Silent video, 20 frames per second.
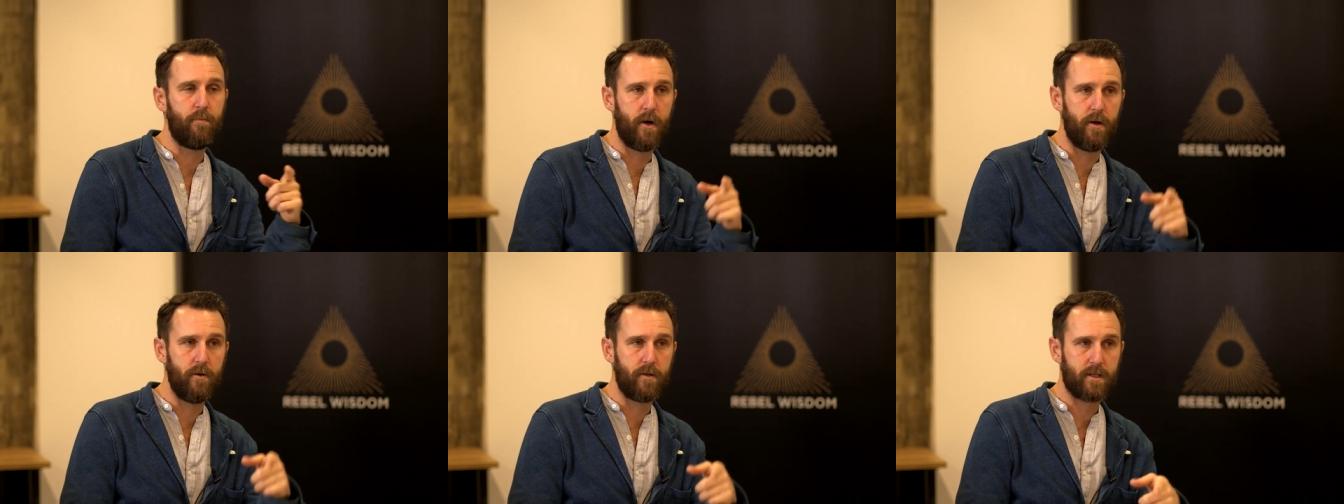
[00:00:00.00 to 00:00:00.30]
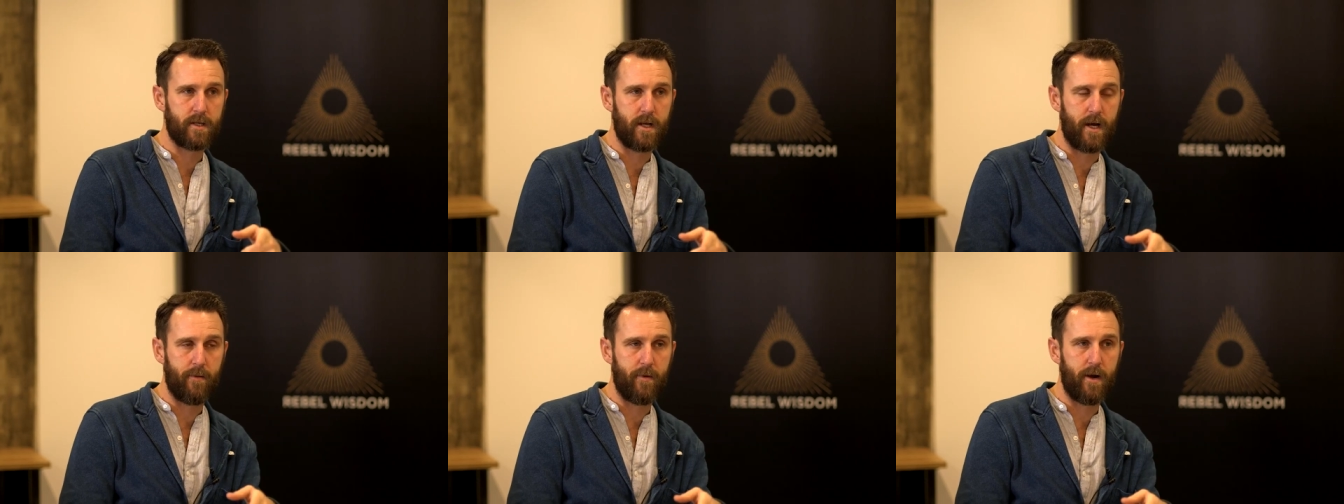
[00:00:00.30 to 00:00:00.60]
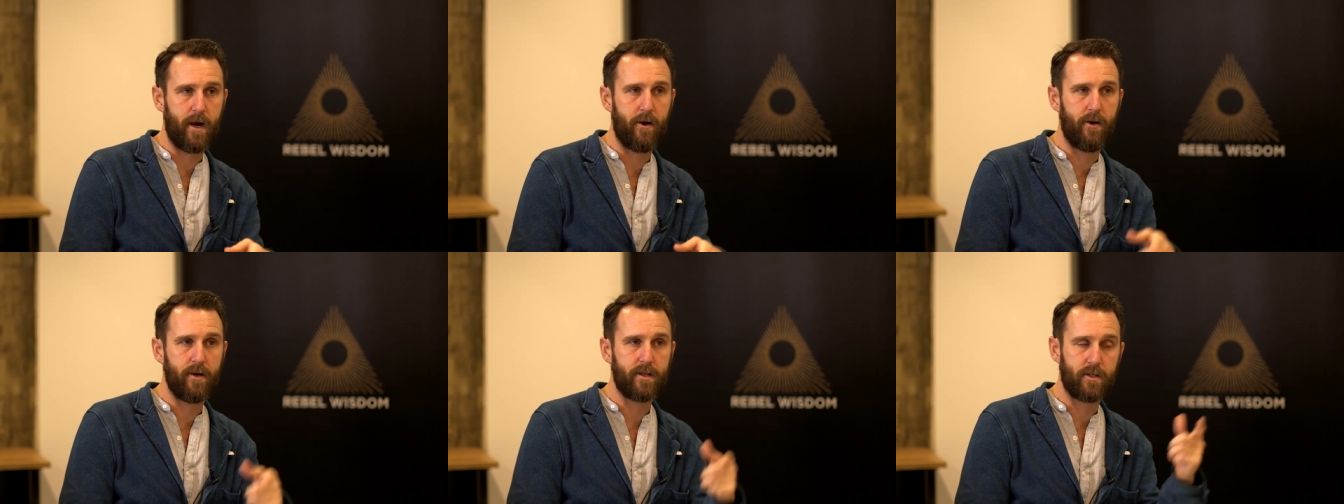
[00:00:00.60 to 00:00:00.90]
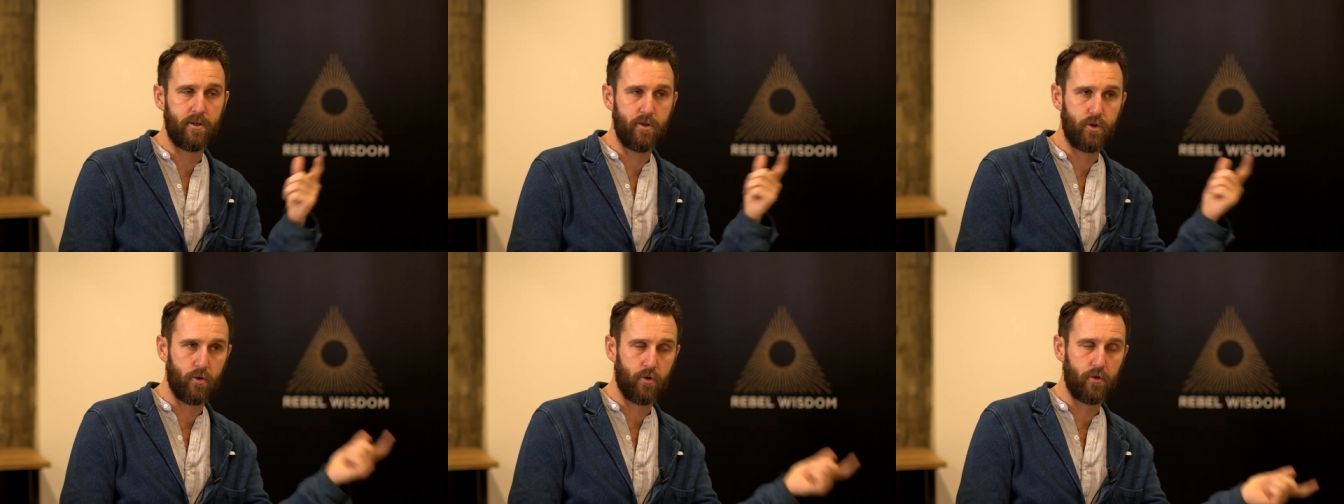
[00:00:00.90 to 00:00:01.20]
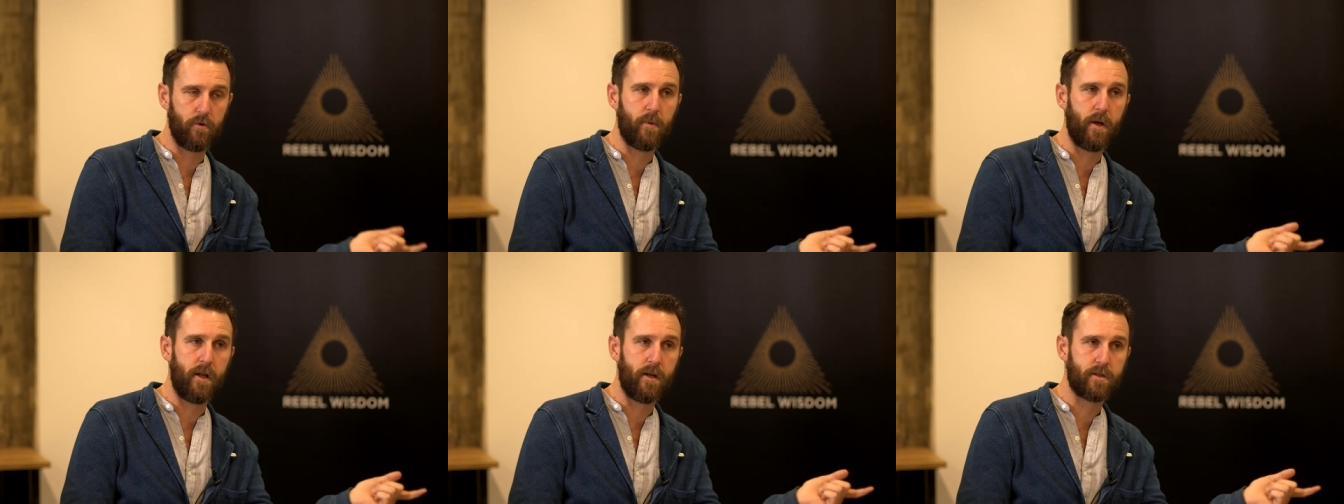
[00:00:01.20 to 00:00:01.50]
both Sam Harris and
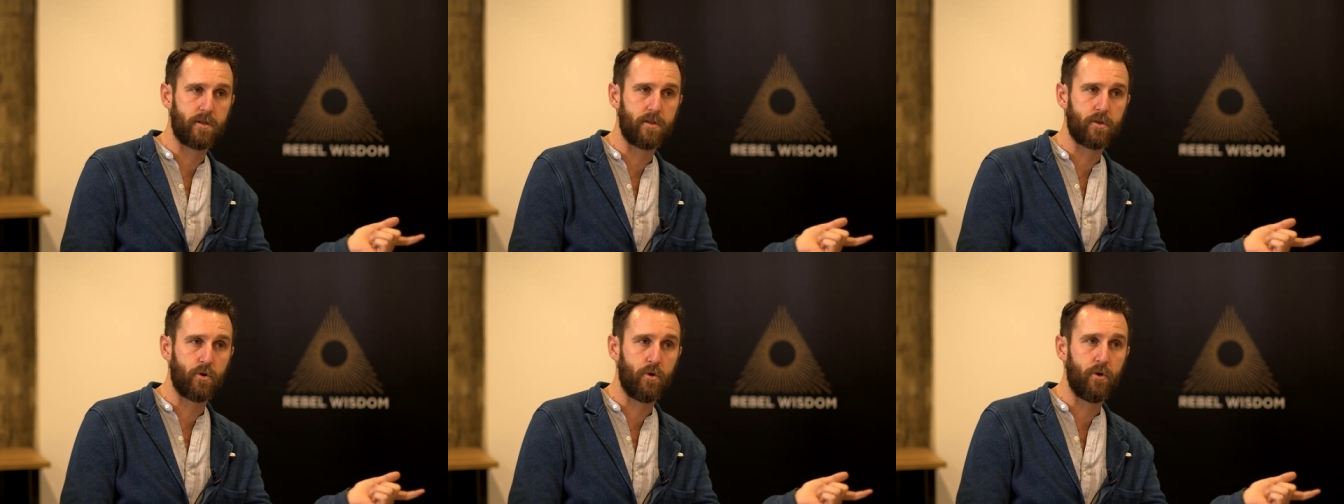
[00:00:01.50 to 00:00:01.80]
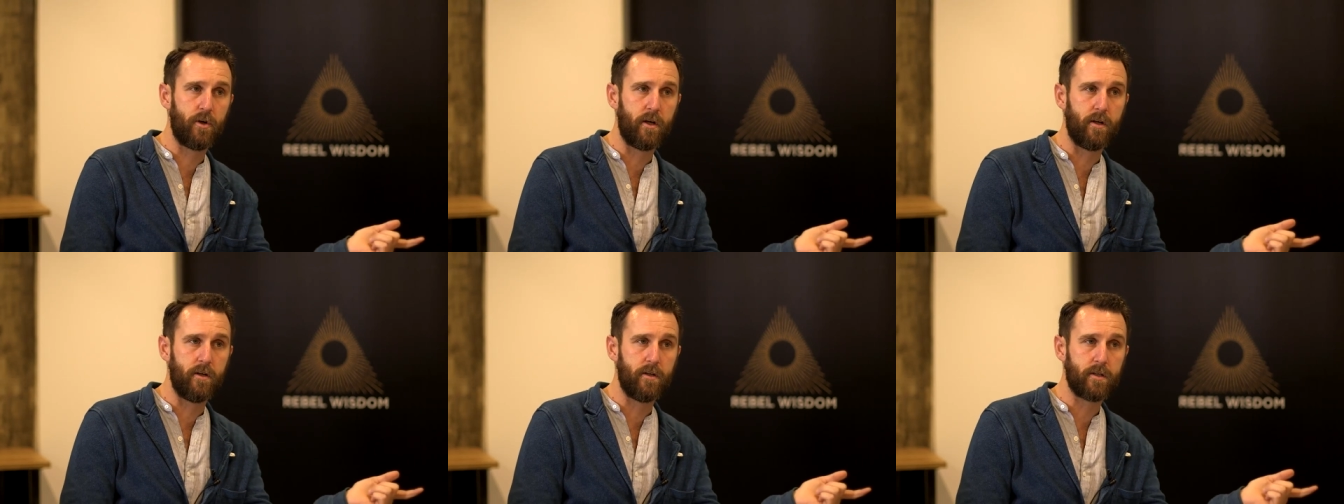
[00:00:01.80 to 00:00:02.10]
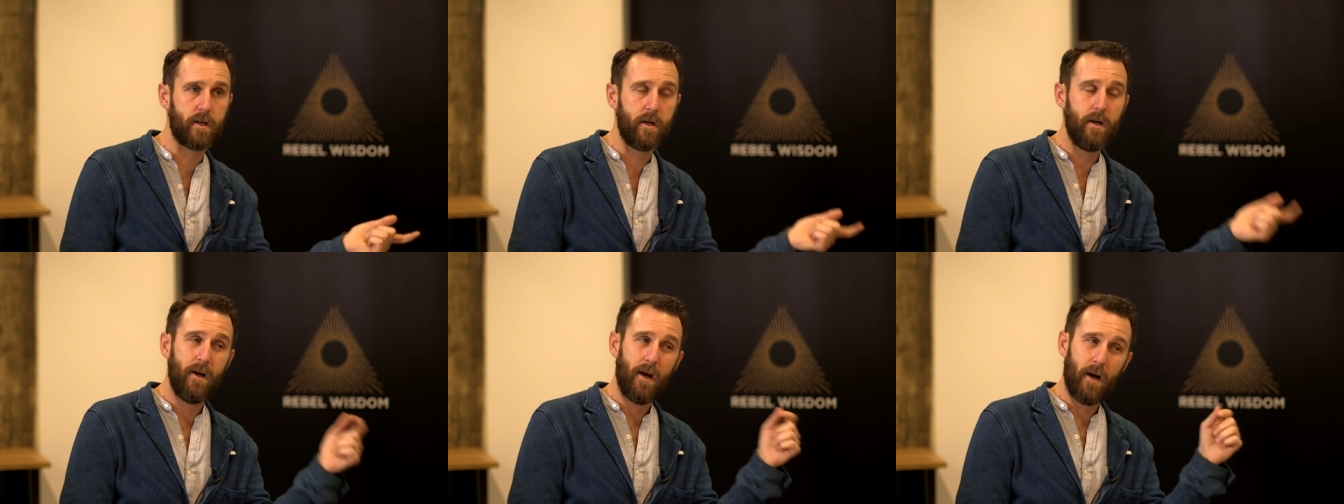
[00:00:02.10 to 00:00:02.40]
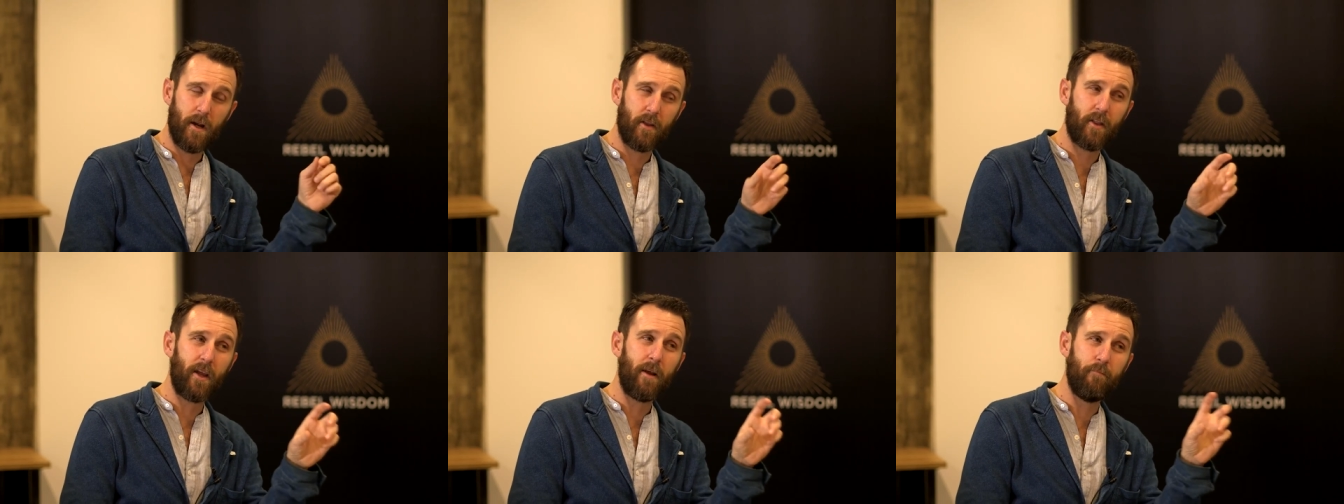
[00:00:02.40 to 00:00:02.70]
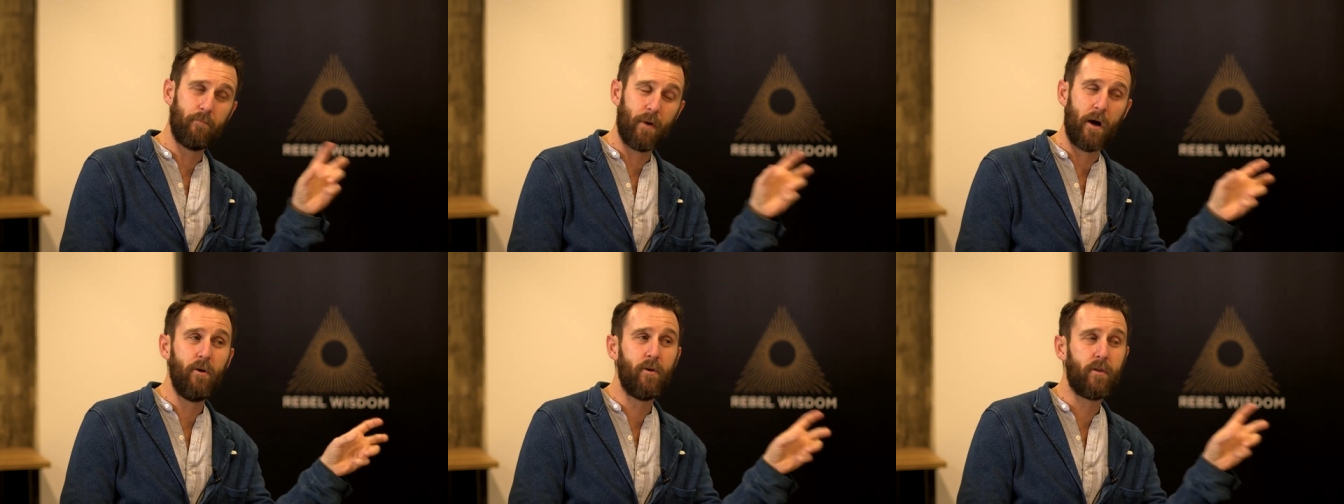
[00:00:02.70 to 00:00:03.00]
Jordan Peterson's audience. And I
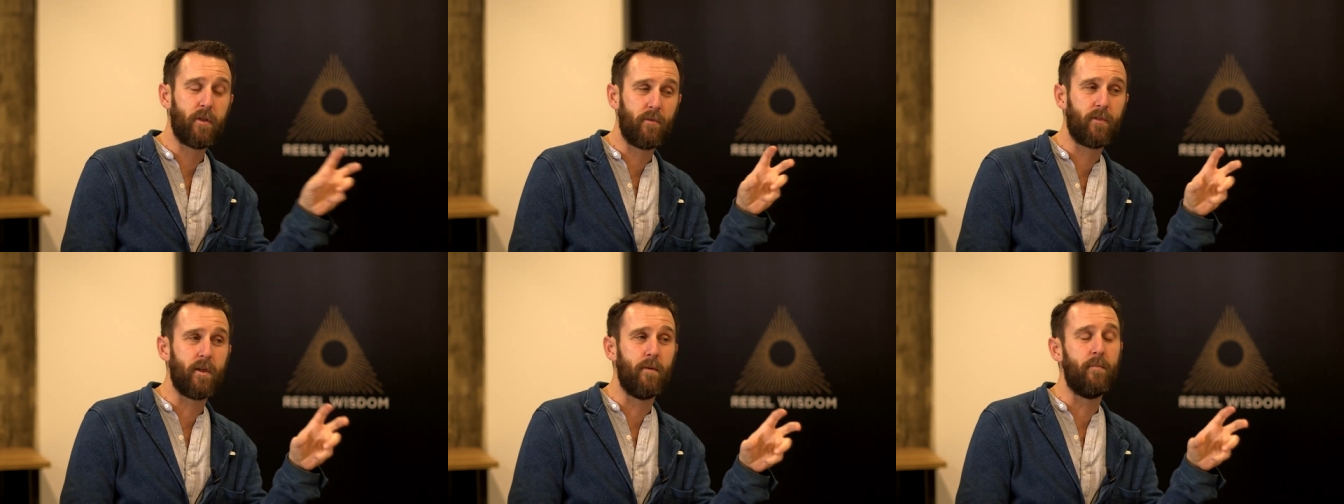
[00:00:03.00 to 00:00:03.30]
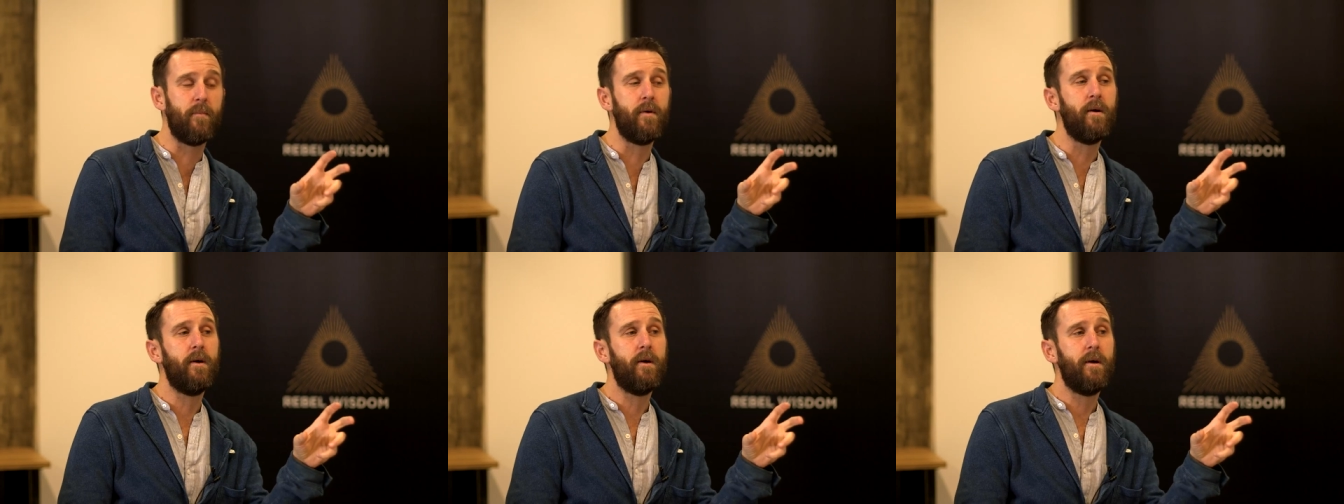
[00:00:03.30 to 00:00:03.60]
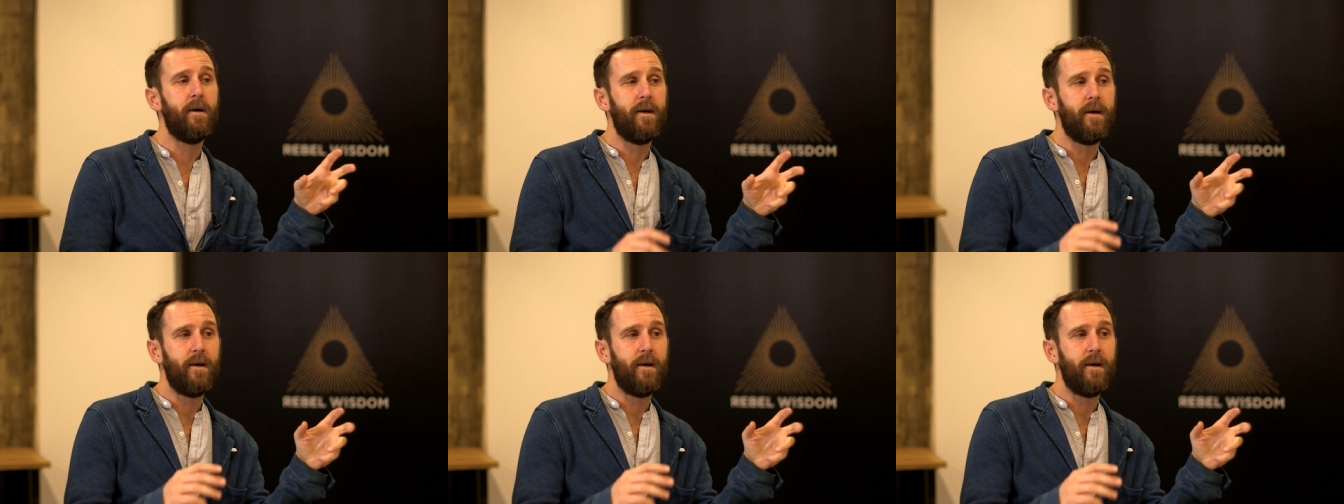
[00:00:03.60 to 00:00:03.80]
think both of them